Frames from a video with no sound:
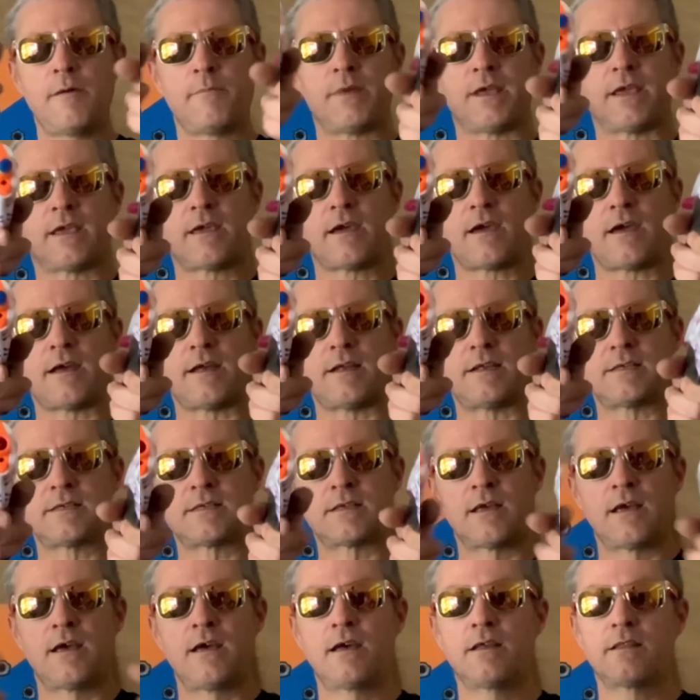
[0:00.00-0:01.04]

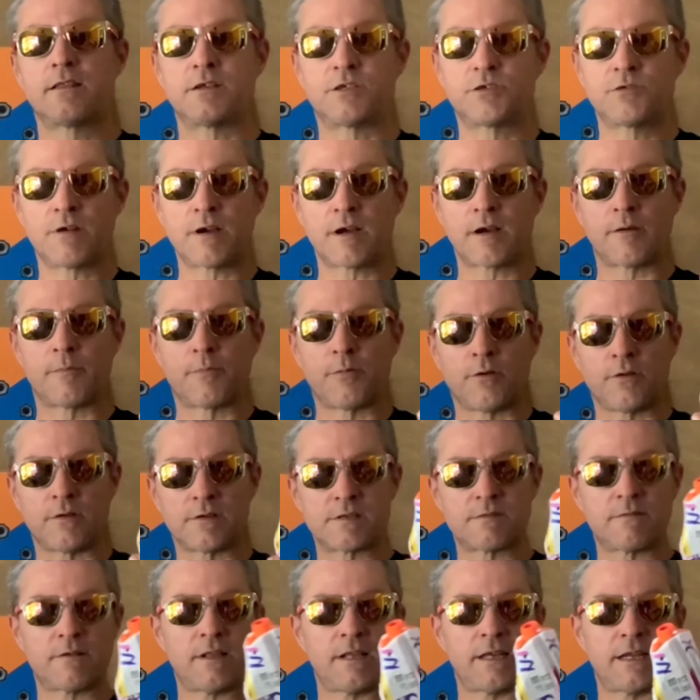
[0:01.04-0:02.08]
because the trigger pull
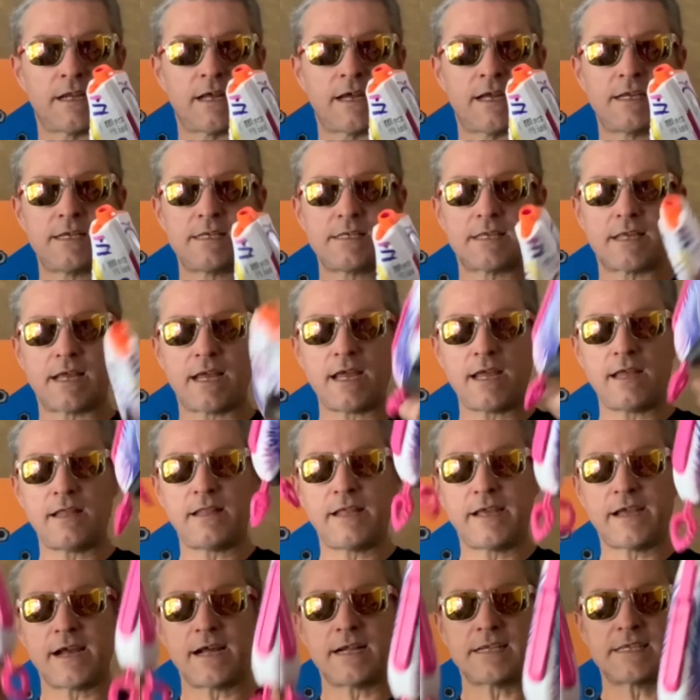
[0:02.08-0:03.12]
is really nice and
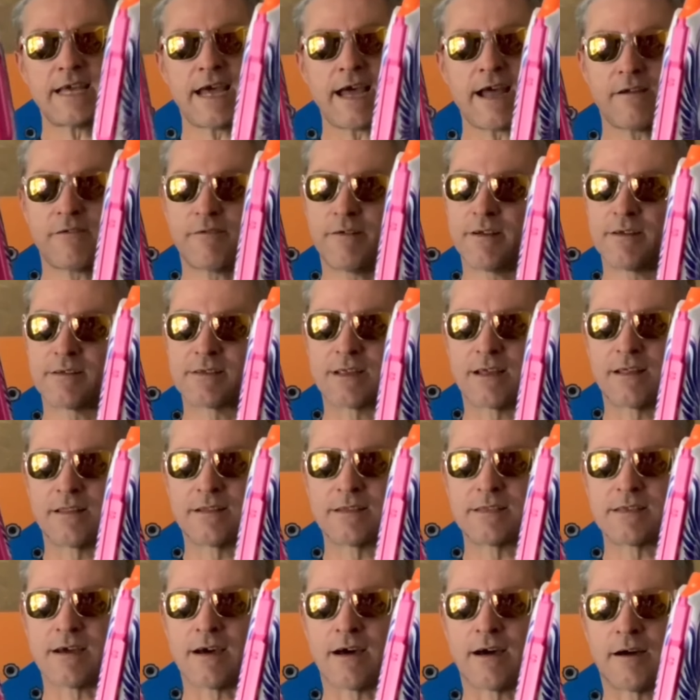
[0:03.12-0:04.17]
they got tac rails on the
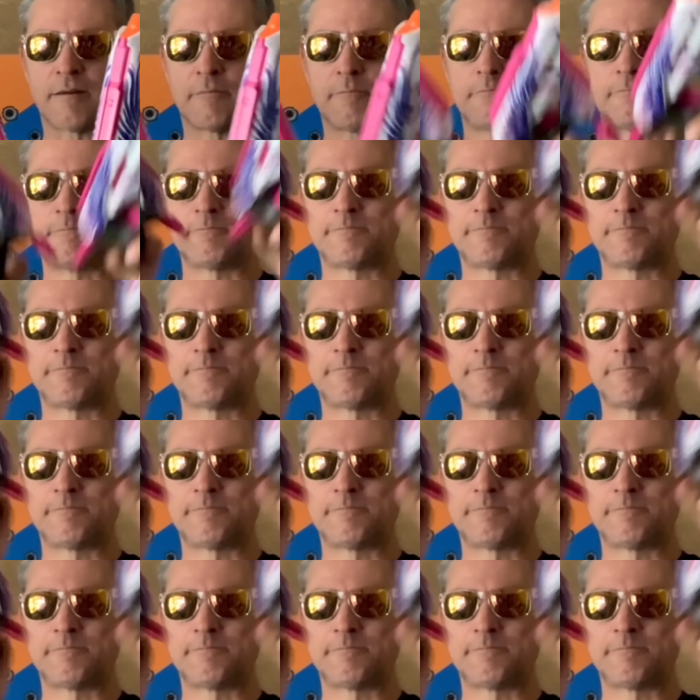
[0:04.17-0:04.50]
top